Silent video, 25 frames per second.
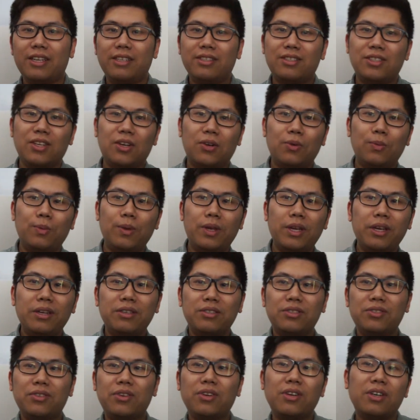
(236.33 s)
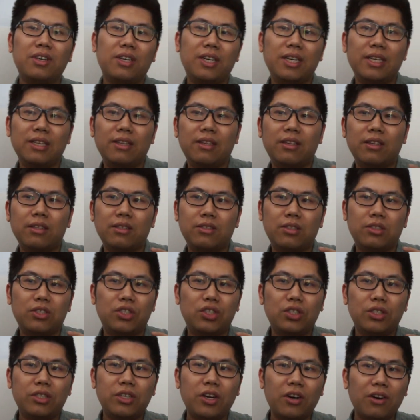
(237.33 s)
so historically, the
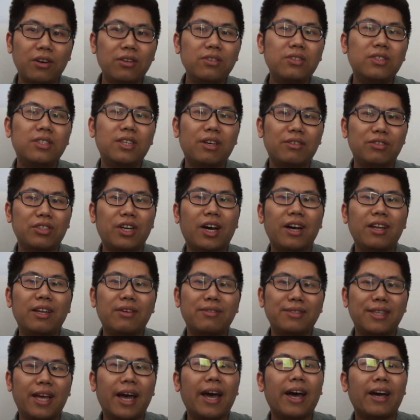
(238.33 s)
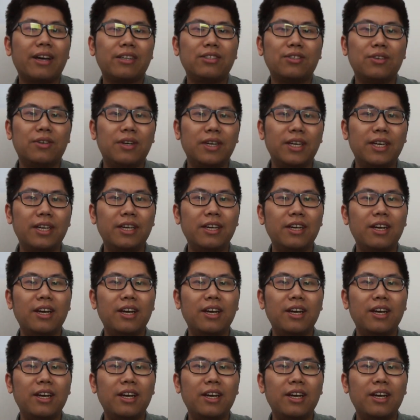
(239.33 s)
currency of China is actually